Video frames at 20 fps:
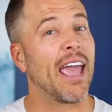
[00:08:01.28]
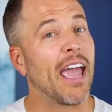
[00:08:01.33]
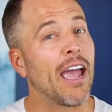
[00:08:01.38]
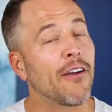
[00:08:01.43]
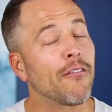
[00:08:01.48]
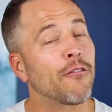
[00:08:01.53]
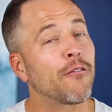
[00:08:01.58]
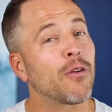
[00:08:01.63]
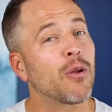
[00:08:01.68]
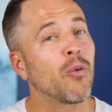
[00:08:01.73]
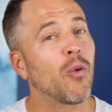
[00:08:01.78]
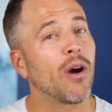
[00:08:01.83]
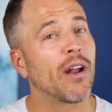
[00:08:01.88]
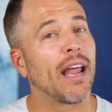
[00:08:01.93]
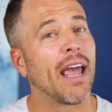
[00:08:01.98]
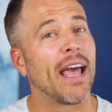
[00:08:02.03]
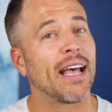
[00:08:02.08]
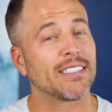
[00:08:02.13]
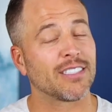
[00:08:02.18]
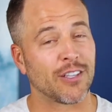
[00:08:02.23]
everyone
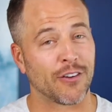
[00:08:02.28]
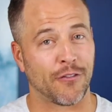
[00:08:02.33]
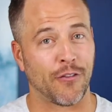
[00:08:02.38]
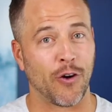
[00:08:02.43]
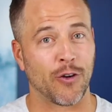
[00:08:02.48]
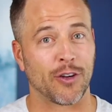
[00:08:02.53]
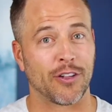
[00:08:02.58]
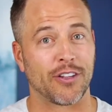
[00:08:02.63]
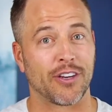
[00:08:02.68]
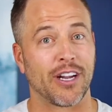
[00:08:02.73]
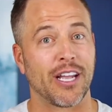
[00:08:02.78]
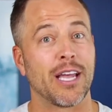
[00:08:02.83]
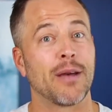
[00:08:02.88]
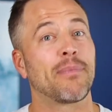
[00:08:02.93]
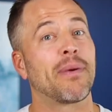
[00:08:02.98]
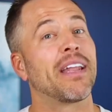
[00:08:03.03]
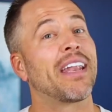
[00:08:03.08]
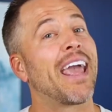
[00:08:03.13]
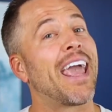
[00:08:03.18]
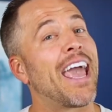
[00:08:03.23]
has their phone on their
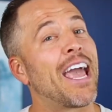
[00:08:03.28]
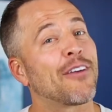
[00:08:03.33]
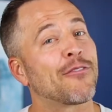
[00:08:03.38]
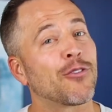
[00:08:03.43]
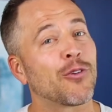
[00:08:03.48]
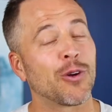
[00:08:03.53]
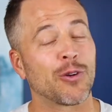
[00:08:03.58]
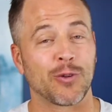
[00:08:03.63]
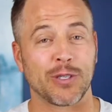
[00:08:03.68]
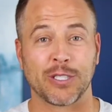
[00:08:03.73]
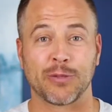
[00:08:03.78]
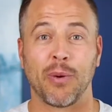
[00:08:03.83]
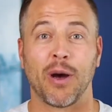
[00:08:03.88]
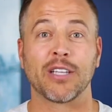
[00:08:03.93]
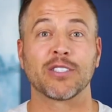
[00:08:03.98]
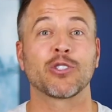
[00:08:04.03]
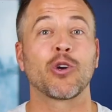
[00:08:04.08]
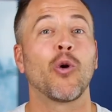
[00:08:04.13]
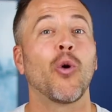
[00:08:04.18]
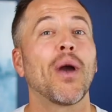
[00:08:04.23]
hip and everyone
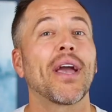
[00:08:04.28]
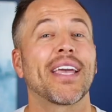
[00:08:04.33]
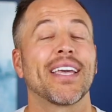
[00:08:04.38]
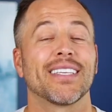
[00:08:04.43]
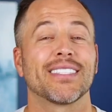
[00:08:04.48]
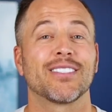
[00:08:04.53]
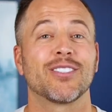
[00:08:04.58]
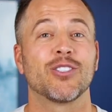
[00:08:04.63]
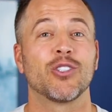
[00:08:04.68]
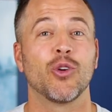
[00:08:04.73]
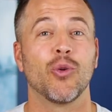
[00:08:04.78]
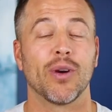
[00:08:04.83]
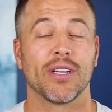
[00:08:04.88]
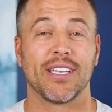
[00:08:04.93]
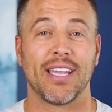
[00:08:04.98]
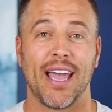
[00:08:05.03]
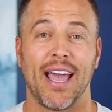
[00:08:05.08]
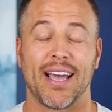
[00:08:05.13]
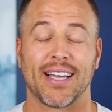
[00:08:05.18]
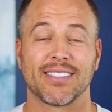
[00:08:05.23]
responds quickest to a
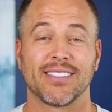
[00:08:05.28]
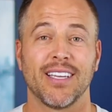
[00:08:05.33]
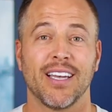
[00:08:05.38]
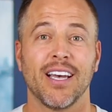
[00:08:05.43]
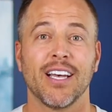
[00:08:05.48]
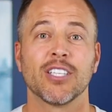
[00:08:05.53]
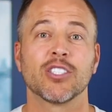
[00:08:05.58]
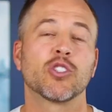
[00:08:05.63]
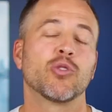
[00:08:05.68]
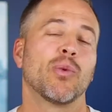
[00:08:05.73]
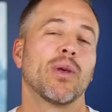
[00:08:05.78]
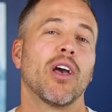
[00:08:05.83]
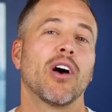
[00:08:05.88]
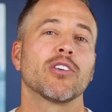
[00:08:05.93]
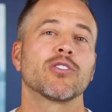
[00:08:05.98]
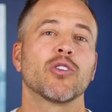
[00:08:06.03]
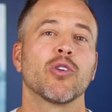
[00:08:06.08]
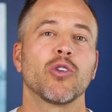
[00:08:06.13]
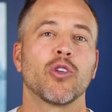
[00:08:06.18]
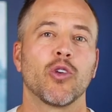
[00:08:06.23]
text. So we
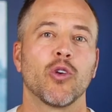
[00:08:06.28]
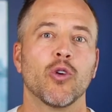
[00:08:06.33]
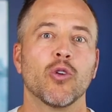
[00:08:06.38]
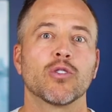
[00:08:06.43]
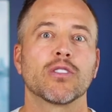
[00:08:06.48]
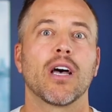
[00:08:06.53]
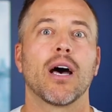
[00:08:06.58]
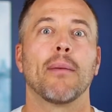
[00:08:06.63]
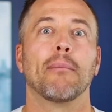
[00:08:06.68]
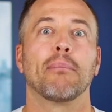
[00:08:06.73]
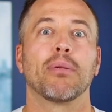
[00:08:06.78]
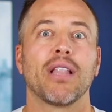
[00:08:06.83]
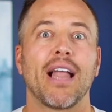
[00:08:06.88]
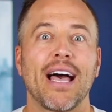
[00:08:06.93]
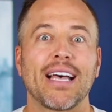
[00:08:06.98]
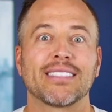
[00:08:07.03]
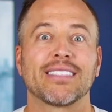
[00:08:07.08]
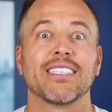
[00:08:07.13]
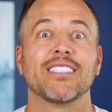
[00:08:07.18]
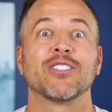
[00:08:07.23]
also use a
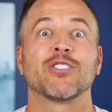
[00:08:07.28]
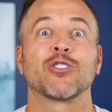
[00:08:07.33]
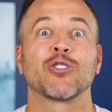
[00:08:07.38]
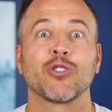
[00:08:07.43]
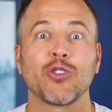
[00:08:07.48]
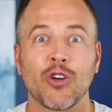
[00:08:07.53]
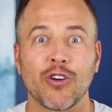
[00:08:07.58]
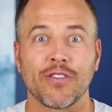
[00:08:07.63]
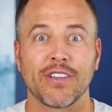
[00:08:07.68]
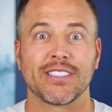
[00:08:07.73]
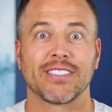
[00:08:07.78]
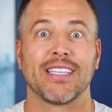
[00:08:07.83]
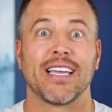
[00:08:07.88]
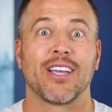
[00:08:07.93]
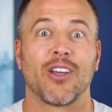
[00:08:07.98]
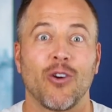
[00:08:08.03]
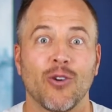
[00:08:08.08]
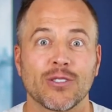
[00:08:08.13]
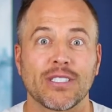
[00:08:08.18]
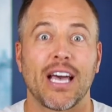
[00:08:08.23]
blasting service that
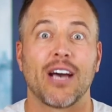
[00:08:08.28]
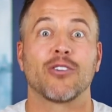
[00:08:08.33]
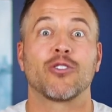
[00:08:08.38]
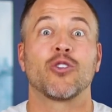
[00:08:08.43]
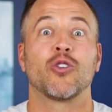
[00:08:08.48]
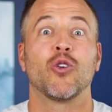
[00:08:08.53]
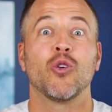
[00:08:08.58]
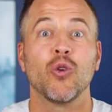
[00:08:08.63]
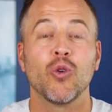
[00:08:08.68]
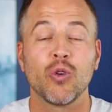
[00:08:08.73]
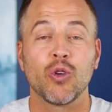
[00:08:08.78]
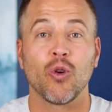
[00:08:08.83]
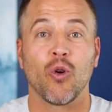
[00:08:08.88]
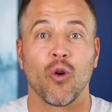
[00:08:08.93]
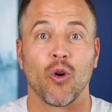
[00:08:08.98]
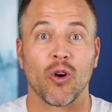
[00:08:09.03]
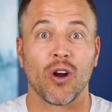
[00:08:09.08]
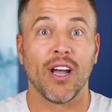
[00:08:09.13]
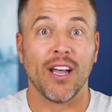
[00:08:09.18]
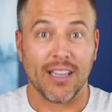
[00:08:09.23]
goes out to
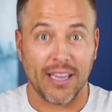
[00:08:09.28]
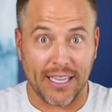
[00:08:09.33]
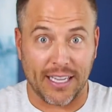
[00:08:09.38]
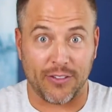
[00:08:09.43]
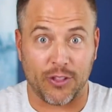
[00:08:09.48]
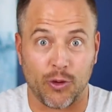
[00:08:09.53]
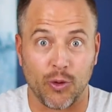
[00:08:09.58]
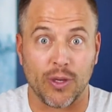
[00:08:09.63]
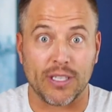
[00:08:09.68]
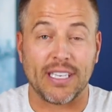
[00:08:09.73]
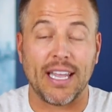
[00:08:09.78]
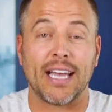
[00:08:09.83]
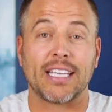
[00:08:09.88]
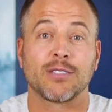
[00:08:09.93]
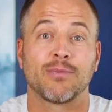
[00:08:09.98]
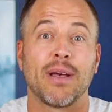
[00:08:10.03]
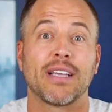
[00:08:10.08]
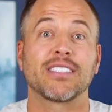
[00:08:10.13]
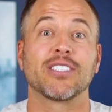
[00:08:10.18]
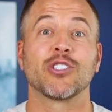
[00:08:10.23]
your, like through a
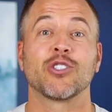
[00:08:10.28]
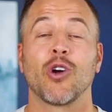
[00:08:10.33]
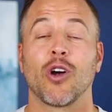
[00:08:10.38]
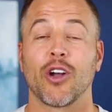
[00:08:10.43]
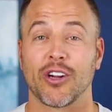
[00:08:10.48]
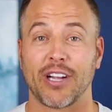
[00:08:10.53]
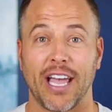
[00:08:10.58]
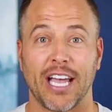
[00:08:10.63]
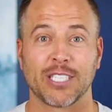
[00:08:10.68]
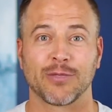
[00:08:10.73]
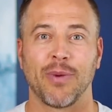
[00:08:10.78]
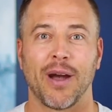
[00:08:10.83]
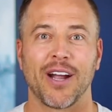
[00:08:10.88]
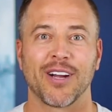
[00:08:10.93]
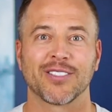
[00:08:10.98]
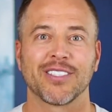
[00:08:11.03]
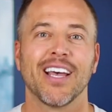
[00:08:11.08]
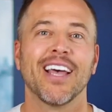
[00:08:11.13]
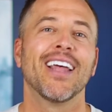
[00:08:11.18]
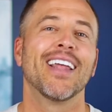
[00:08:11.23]
text message to all your cash
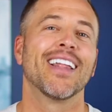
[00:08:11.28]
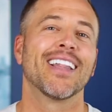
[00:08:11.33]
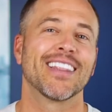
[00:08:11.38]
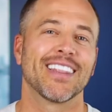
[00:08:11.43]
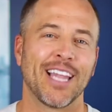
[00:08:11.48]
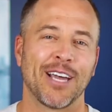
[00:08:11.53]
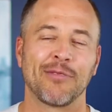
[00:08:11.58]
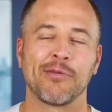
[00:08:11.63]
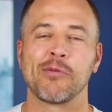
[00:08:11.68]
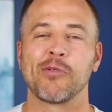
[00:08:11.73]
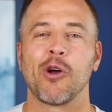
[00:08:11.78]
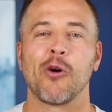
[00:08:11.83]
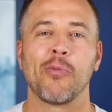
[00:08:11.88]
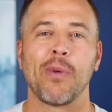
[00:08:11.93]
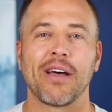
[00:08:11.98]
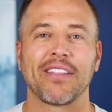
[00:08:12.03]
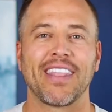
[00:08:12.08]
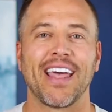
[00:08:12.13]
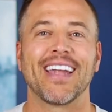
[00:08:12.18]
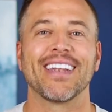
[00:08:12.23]
buyers, letting them know
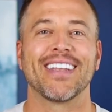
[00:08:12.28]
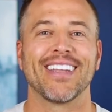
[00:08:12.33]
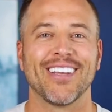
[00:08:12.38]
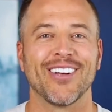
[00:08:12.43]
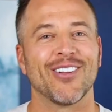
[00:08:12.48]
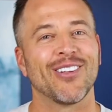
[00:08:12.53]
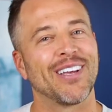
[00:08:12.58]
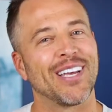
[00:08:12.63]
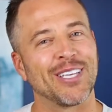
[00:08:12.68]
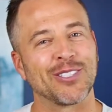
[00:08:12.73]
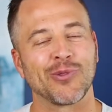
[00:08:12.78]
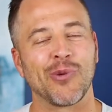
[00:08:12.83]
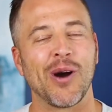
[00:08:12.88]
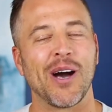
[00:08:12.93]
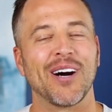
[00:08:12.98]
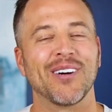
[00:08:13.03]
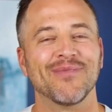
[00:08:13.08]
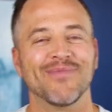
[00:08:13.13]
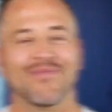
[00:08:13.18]
about that deal as well.